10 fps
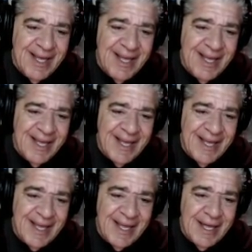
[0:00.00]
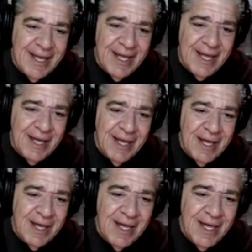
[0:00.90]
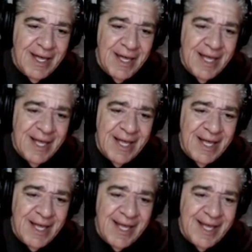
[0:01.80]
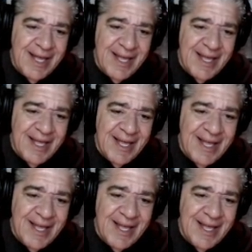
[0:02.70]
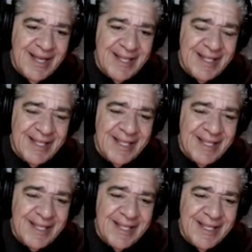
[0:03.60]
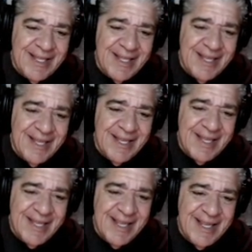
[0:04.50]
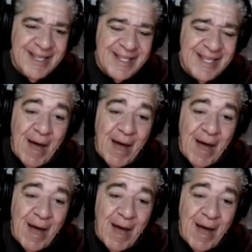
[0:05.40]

(silent)